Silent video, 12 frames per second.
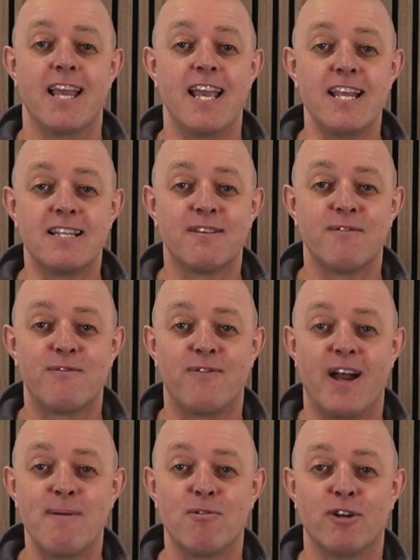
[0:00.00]
Eat
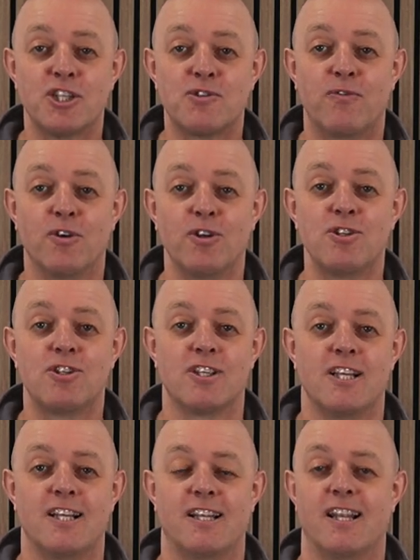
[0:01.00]
fibre-rich foods
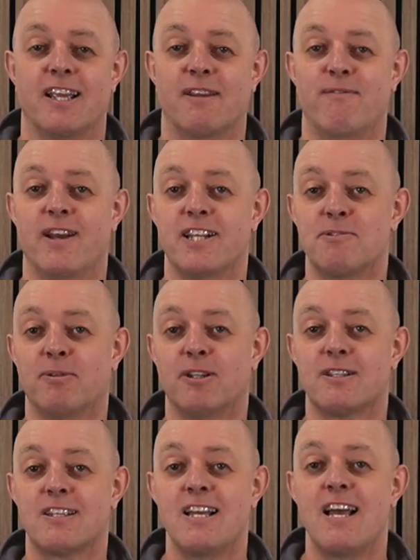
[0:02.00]
like
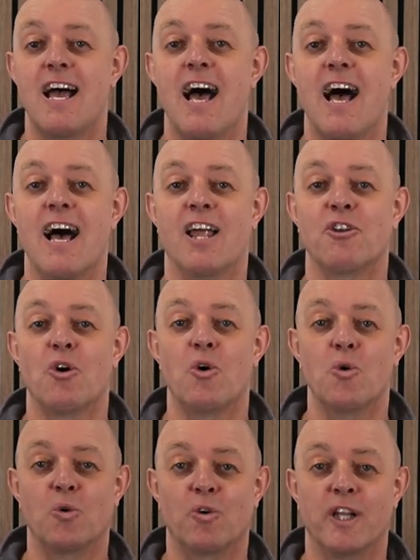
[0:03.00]
vegetables and
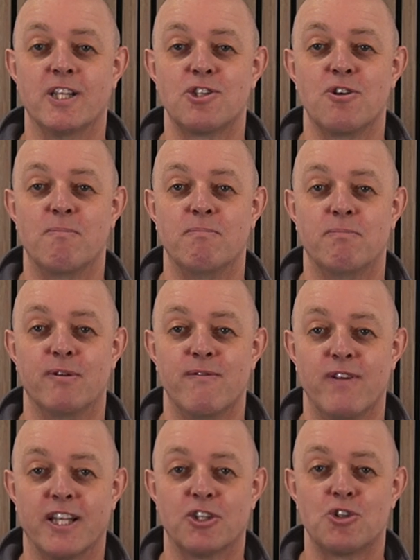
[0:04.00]
whole grains to
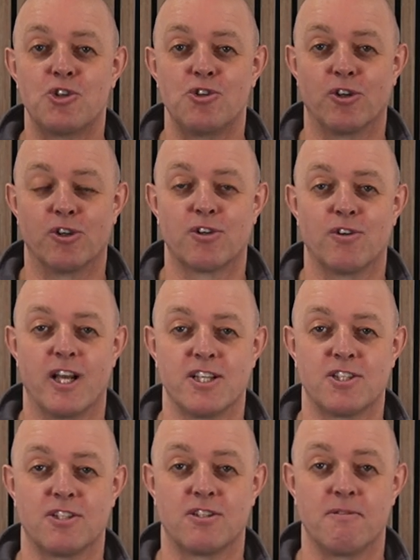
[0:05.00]
prevent sugar
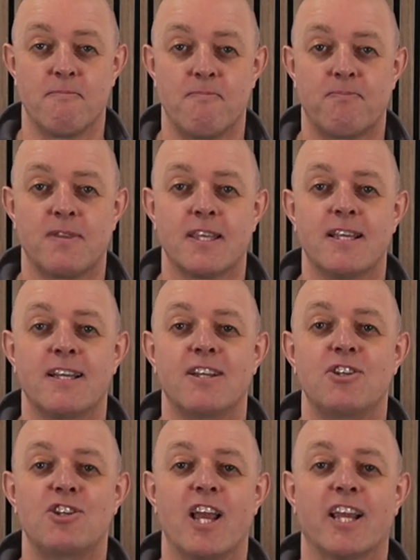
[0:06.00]
crashes.
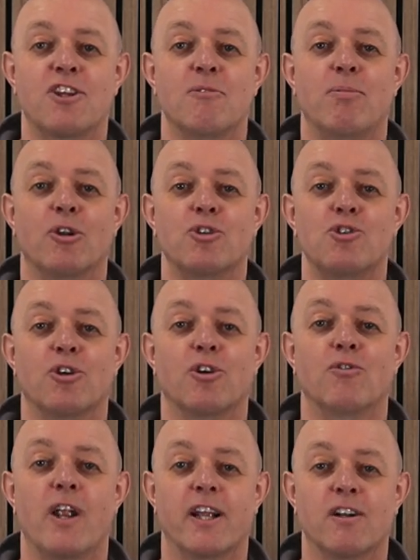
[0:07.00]
Check your blood sugar
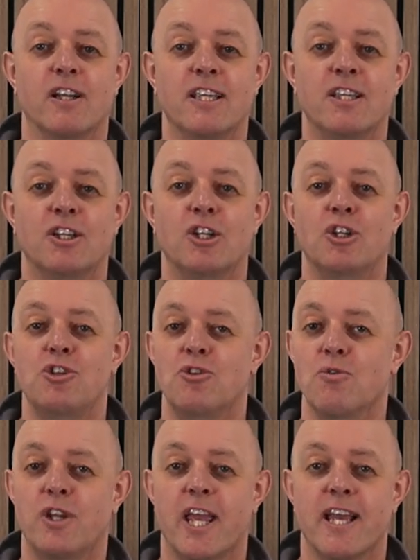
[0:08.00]
regularly.
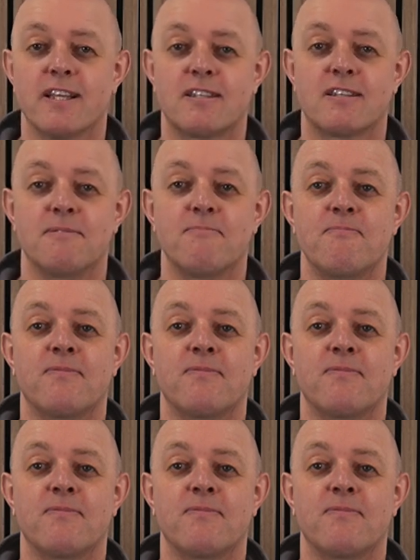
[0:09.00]
Don't guess.